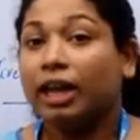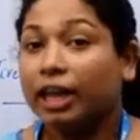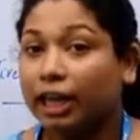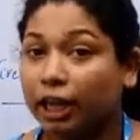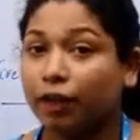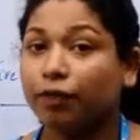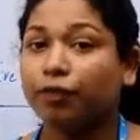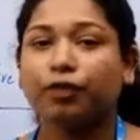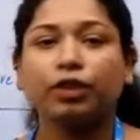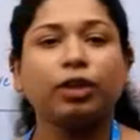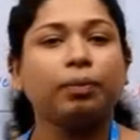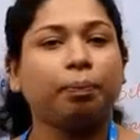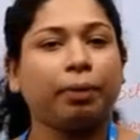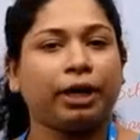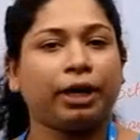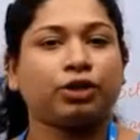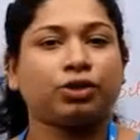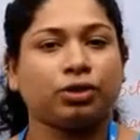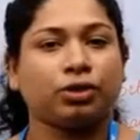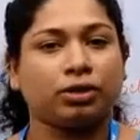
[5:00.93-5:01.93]
If the
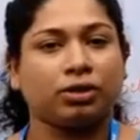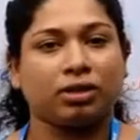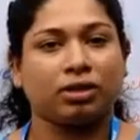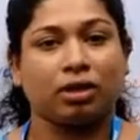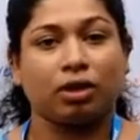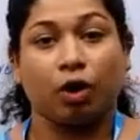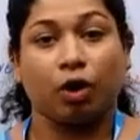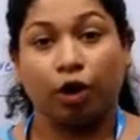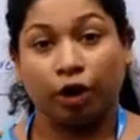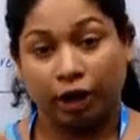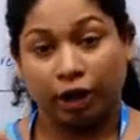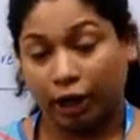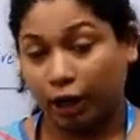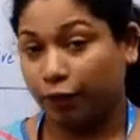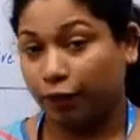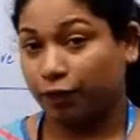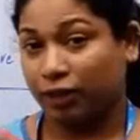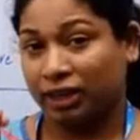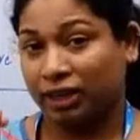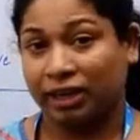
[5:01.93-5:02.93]
patient or
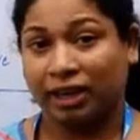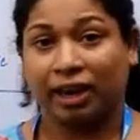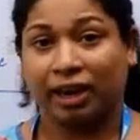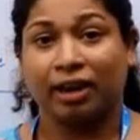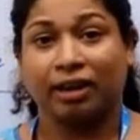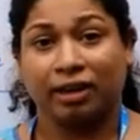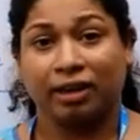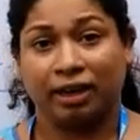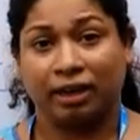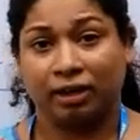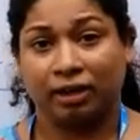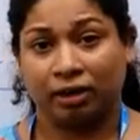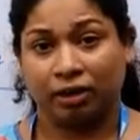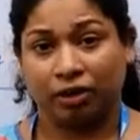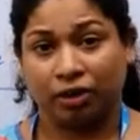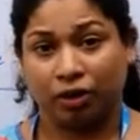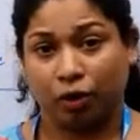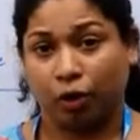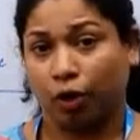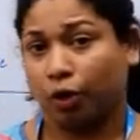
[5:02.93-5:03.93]
if the caretaker